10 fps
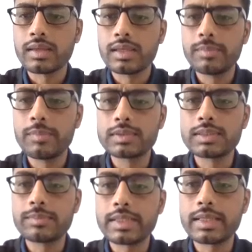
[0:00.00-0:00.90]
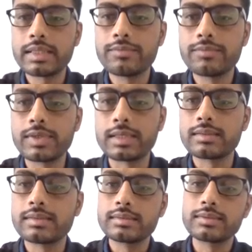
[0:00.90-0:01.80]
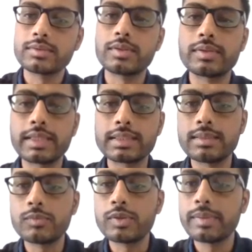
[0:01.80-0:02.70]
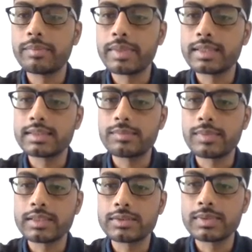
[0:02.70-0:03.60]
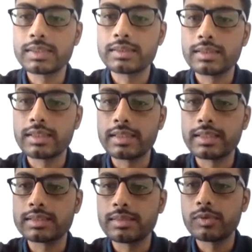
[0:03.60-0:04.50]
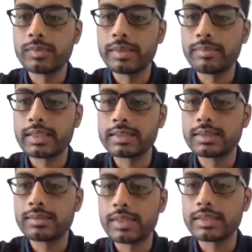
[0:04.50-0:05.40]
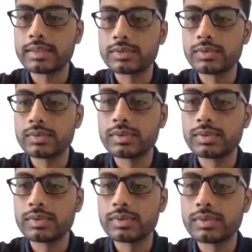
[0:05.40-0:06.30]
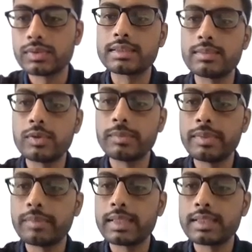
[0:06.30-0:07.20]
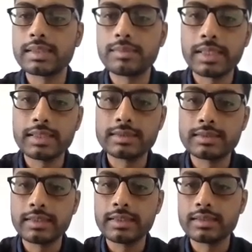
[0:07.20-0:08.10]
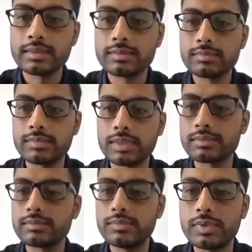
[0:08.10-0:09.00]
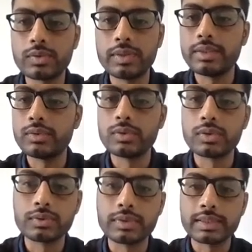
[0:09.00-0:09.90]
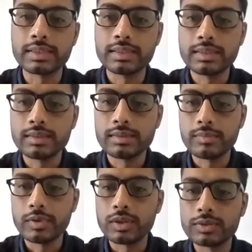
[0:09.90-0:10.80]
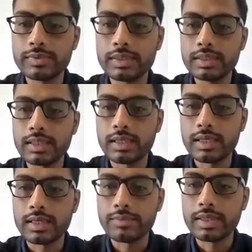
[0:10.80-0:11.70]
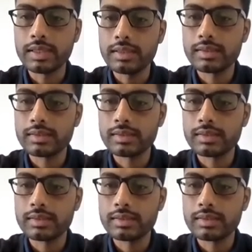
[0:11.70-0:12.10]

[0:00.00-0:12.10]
Keep on subtracting 1. So next term would be m minus n minus 1. Then next term would be m minus n minus 2. Next term would be m minus n minus 3. But we don't need to go to 3 because we are having